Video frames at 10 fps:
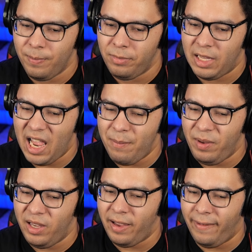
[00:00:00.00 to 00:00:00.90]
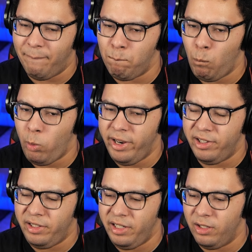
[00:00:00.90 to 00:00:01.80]
That'd be a
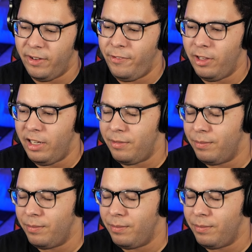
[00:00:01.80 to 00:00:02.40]
weird deal, I feel like.